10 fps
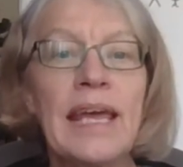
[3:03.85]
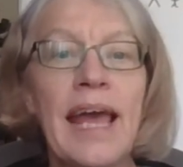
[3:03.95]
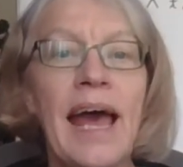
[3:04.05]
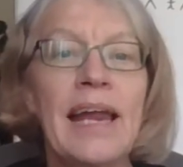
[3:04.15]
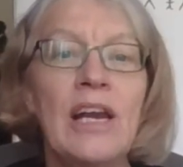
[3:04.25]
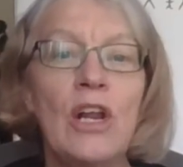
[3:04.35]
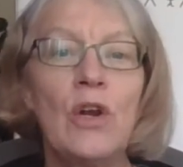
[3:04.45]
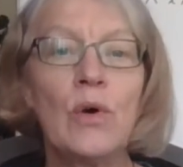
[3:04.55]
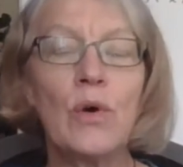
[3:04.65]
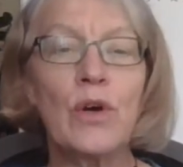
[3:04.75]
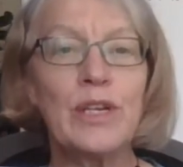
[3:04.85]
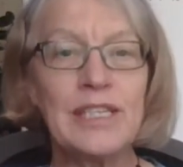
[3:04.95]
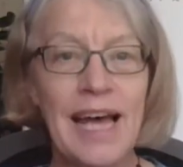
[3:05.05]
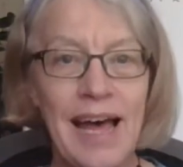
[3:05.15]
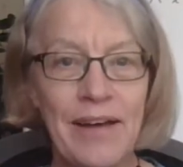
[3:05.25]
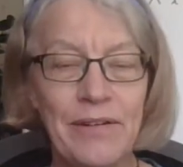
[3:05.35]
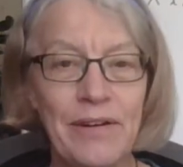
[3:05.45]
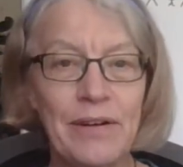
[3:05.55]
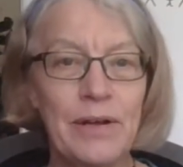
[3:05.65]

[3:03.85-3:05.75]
can look down.